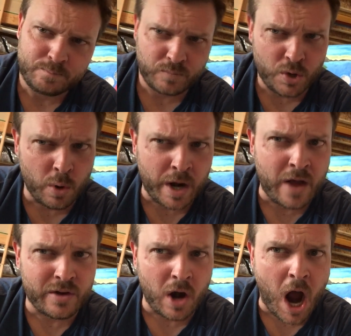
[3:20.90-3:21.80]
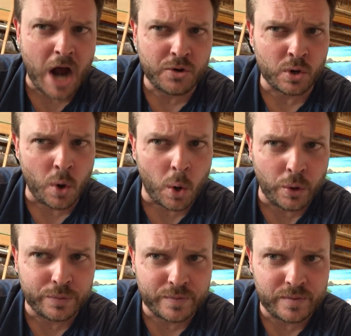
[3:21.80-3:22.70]
you are neither hot nor
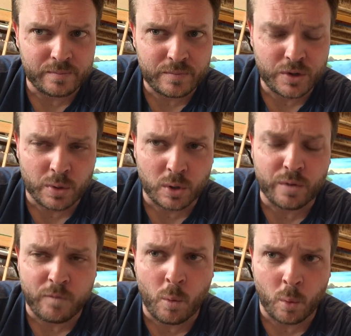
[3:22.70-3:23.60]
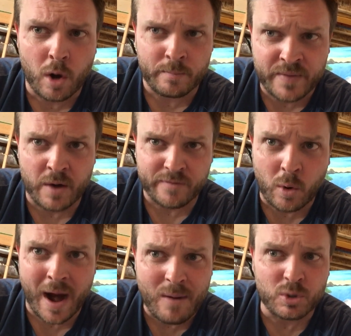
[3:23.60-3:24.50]
cold, you are lukewarm,
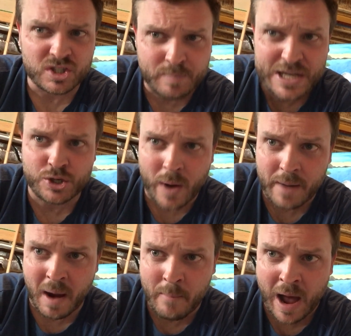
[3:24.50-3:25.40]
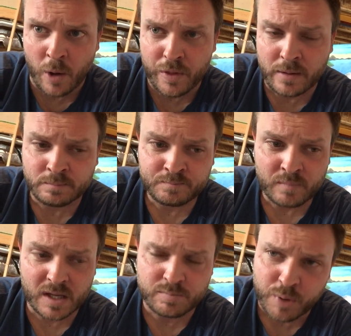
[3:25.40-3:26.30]
therefore I will spit you out of my mouth,
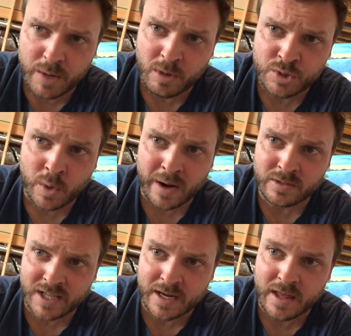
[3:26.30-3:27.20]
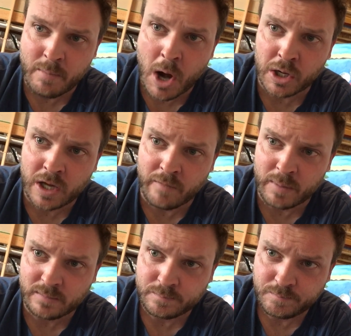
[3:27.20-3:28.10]
is pretty much what I would say to the American government.